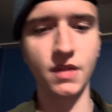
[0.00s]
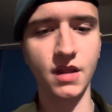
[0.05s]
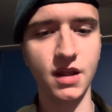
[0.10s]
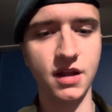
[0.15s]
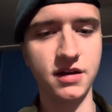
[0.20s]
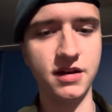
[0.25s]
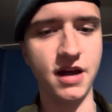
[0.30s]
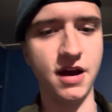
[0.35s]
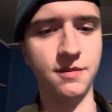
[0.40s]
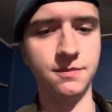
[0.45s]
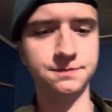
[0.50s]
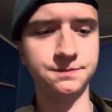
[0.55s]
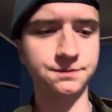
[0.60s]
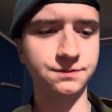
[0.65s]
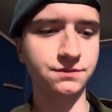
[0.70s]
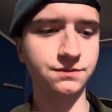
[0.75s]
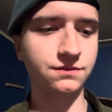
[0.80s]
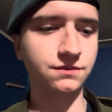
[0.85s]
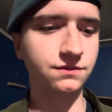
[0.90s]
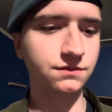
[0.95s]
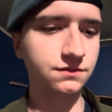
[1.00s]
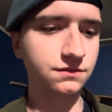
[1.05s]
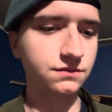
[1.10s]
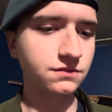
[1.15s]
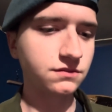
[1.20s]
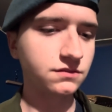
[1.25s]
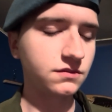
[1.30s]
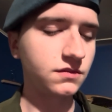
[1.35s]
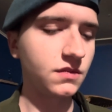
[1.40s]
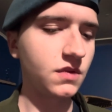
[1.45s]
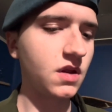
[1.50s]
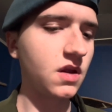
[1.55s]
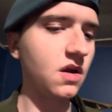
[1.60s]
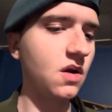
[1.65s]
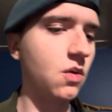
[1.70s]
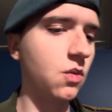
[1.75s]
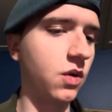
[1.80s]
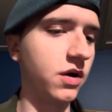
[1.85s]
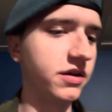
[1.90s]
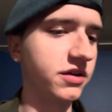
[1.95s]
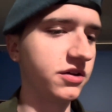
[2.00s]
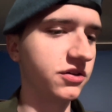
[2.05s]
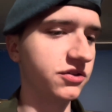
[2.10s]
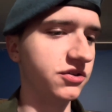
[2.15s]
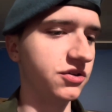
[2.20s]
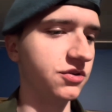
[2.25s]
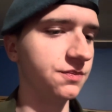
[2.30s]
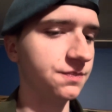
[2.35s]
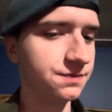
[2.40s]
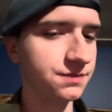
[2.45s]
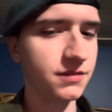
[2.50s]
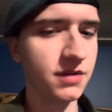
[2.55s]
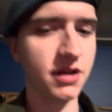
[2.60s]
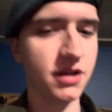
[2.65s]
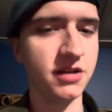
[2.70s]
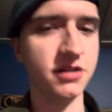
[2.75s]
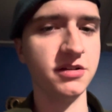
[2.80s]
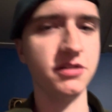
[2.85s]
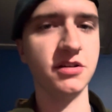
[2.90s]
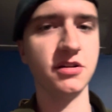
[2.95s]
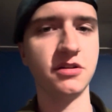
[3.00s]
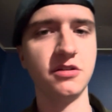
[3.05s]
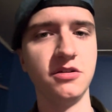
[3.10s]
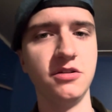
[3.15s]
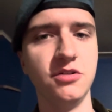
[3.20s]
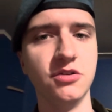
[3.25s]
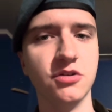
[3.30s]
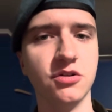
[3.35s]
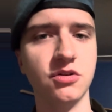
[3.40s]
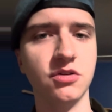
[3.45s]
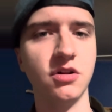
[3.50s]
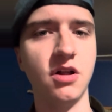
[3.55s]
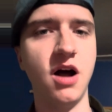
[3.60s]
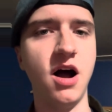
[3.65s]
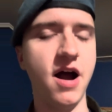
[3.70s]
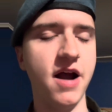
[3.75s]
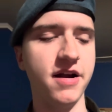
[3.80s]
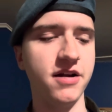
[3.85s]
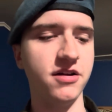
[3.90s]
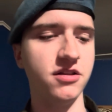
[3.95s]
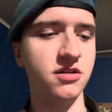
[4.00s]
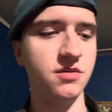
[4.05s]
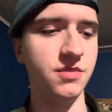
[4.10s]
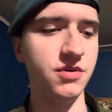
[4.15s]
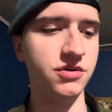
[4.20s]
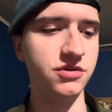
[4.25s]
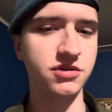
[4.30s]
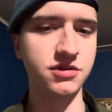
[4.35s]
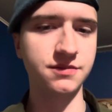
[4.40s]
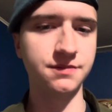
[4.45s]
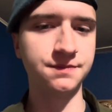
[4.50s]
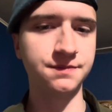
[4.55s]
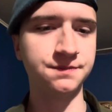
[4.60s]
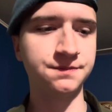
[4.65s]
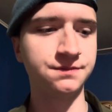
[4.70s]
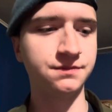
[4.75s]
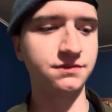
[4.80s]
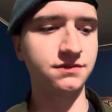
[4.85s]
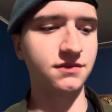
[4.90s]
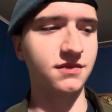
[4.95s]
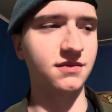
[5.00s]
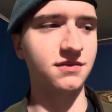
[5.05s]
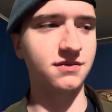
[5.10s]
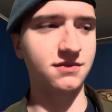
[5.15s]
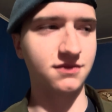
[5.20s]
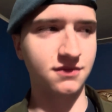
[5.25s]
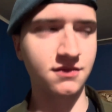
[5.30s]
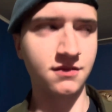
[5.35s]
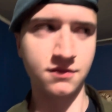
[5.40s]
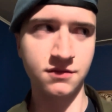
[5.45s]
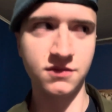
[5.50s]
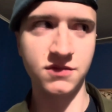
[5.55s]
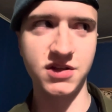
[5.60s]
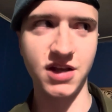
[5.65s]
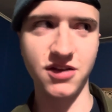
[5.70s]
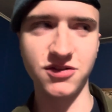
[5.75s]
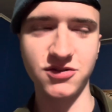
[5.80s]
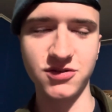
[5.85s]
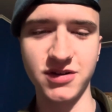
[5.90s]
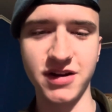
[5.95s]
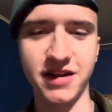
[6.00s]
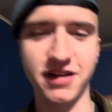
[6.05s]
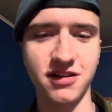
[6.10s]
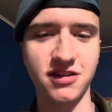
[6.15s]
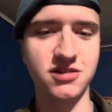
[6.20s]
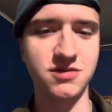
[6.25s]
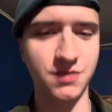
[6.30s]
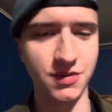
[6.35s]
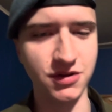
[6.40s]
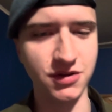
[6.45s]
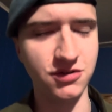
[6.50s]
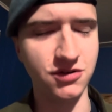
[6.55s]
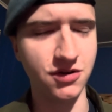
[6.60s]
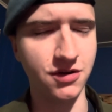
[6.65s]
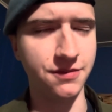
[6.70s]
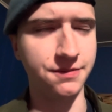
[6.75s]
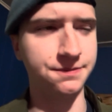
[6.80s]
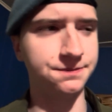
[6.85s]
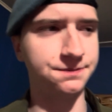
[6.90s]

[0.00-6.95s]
Now, what you'll do is you'll iron the boots. Sounds ridiculous, but you do it.